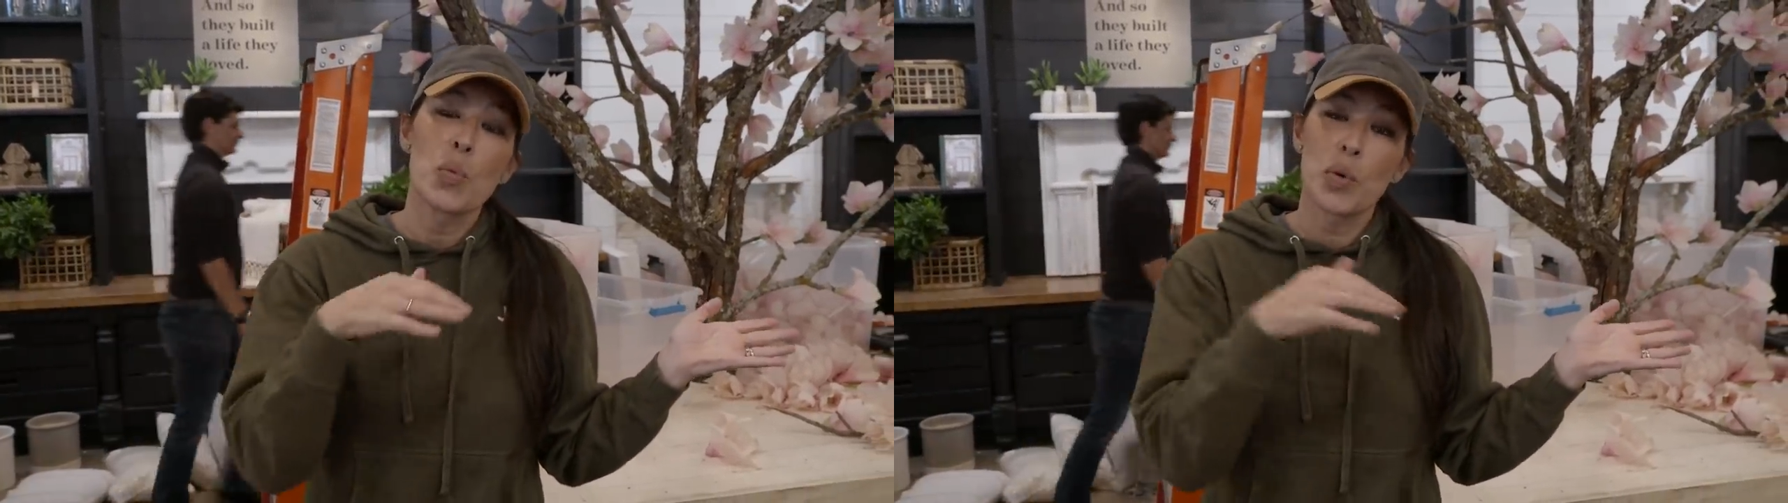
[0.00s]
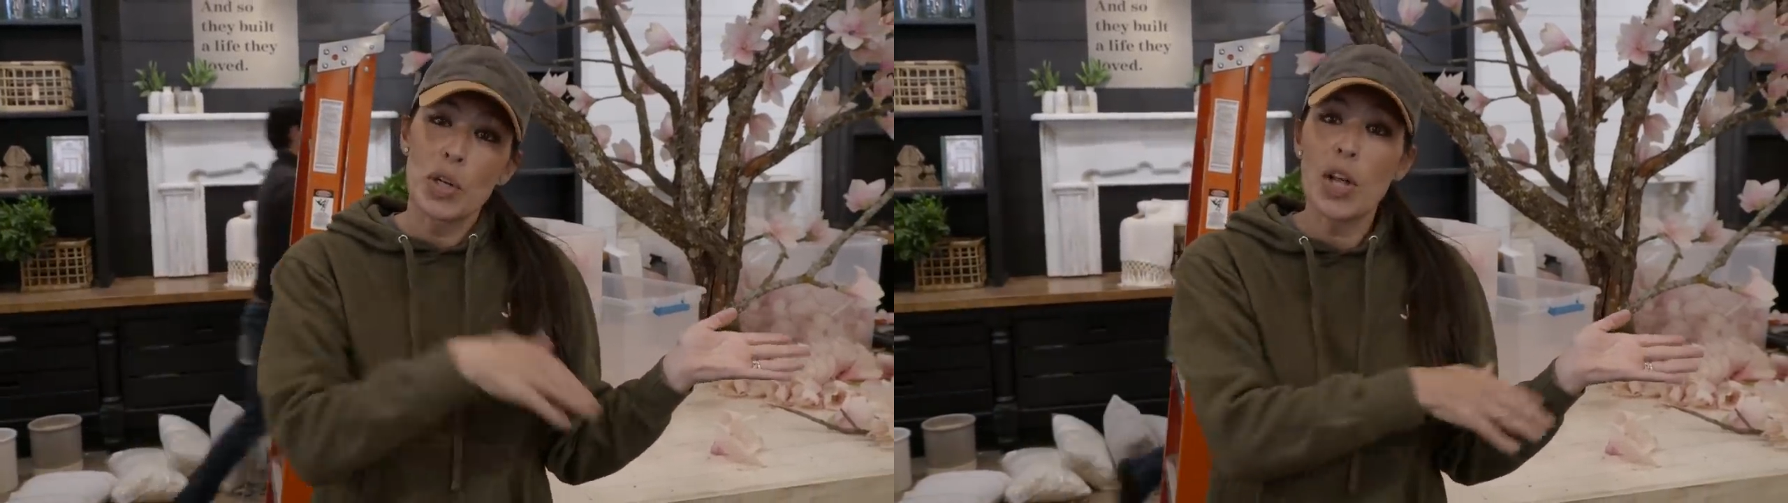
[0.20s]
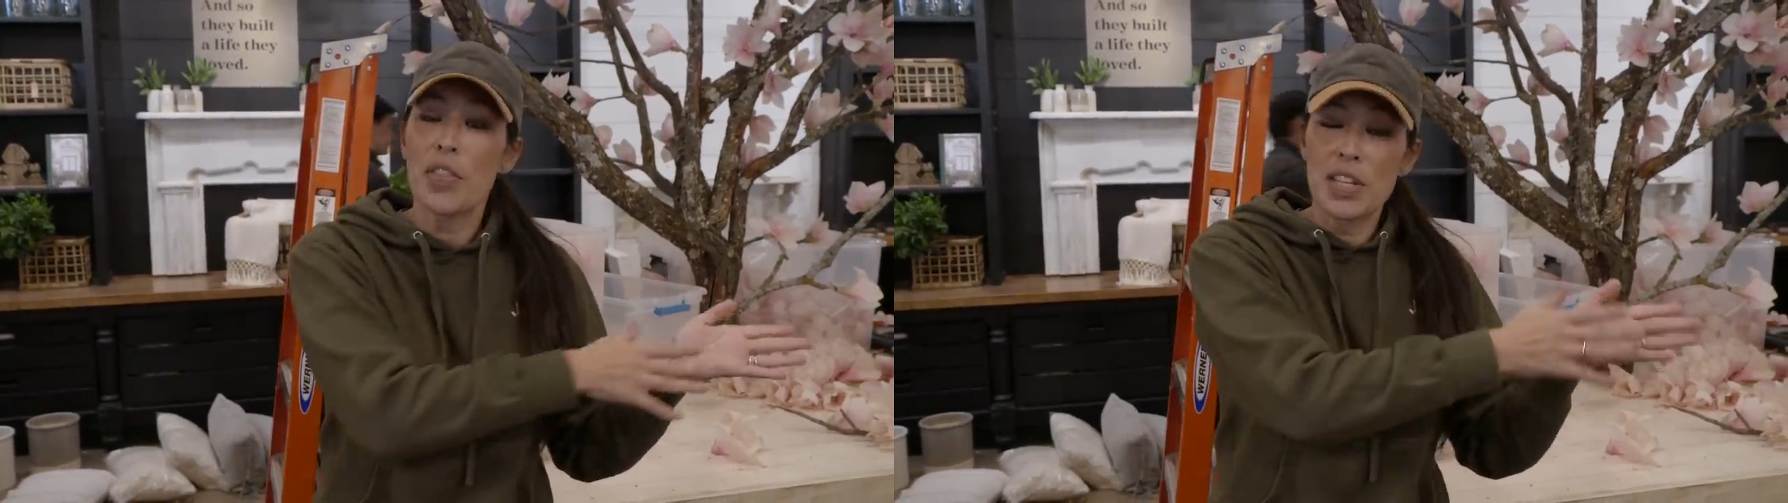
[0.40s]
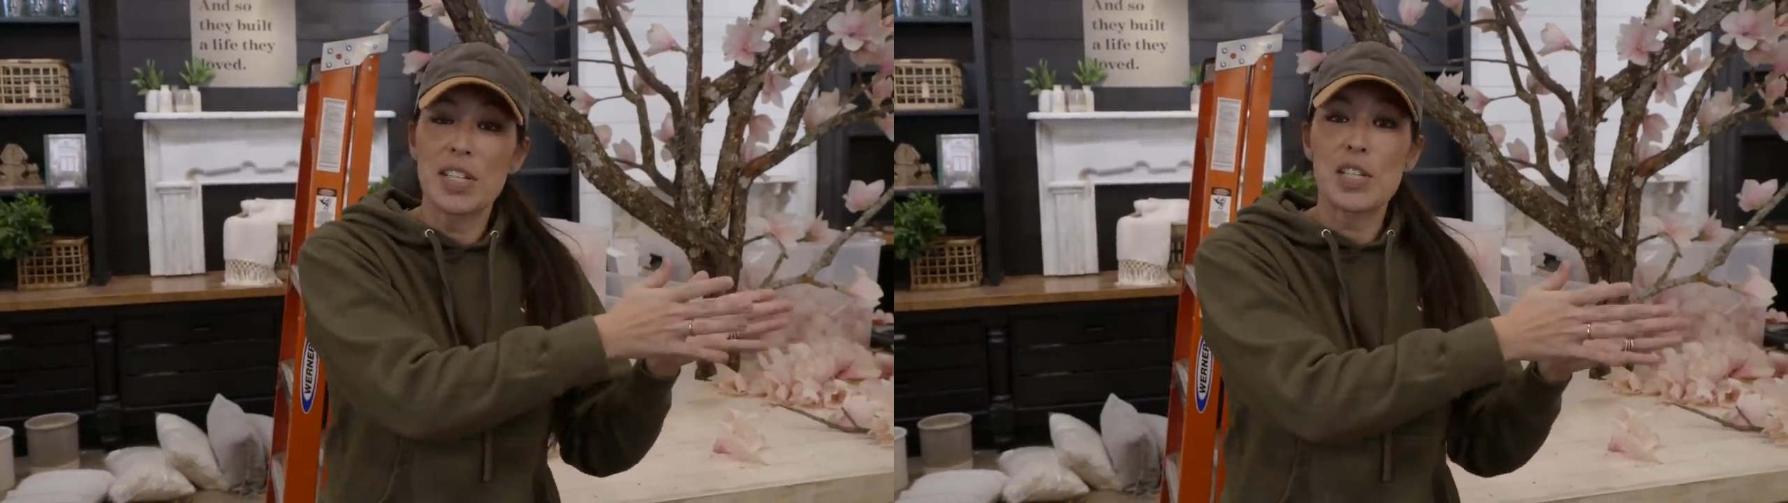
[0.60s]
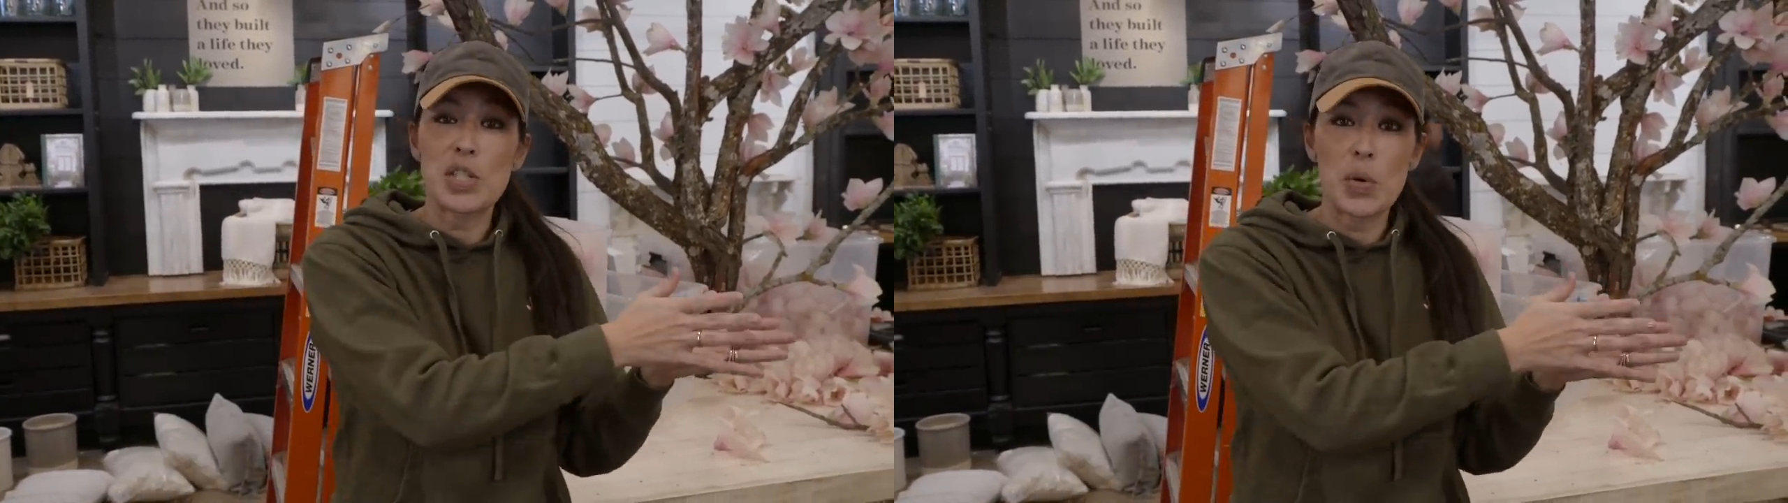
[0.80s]
real
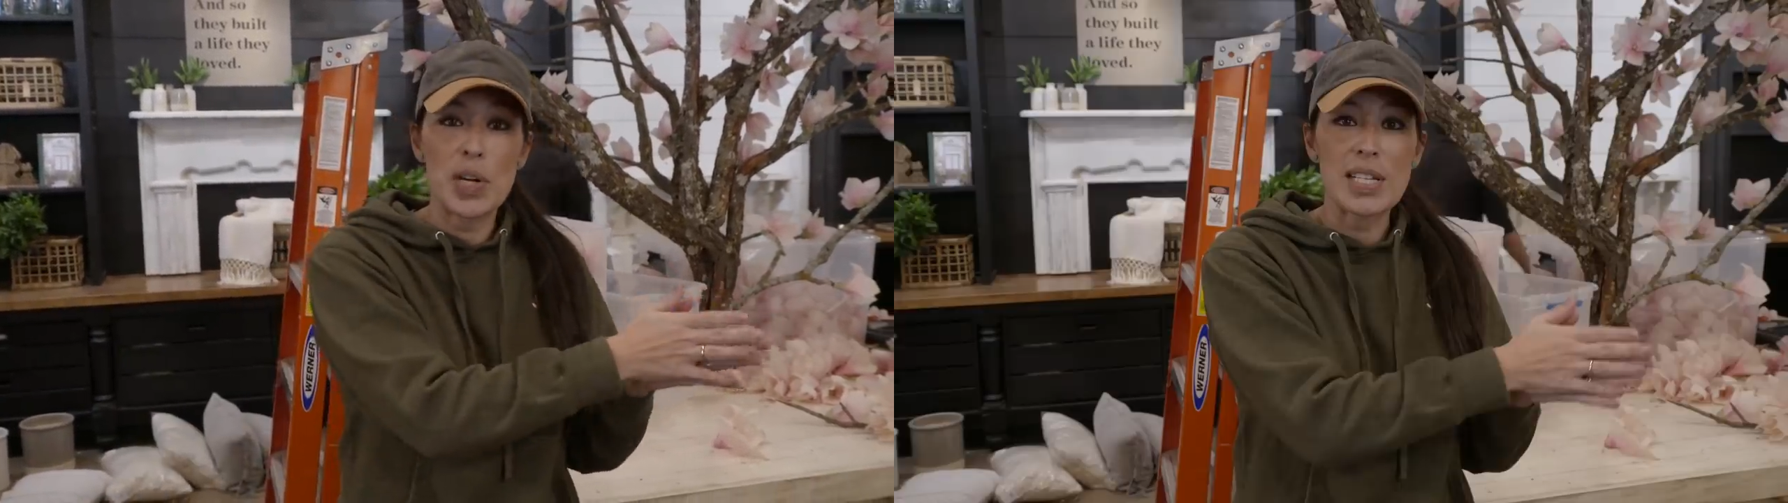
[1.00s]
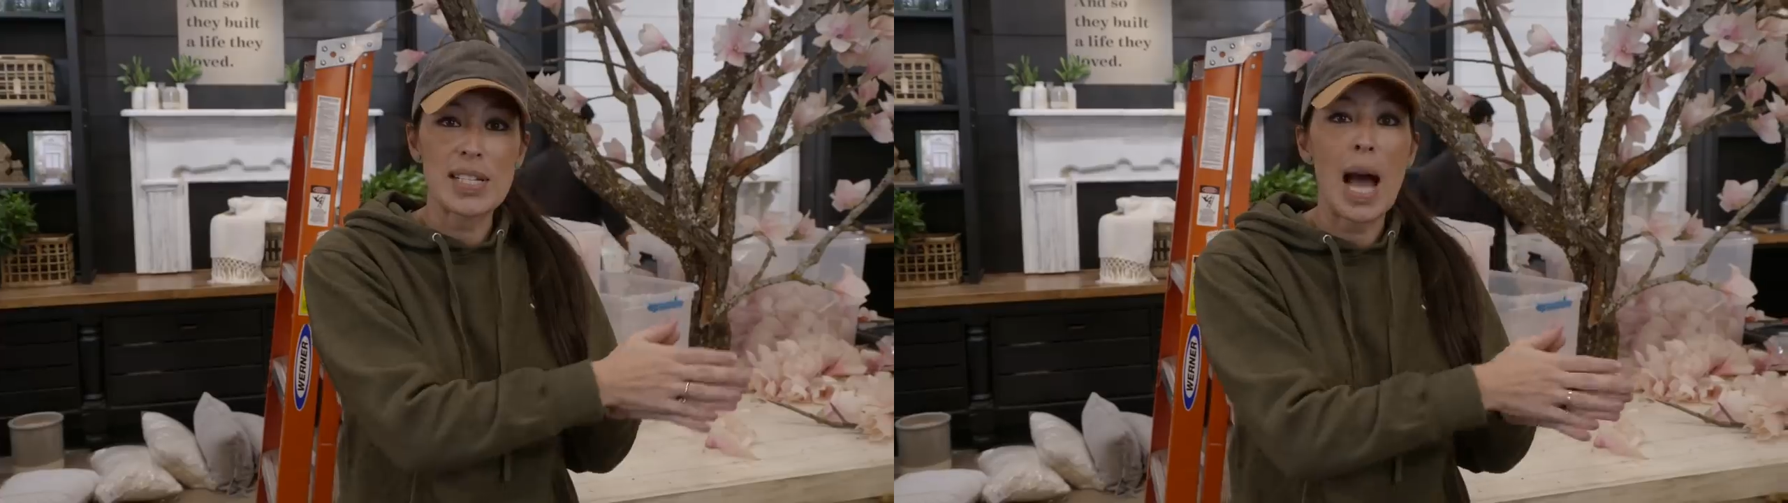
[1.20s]
authentic stories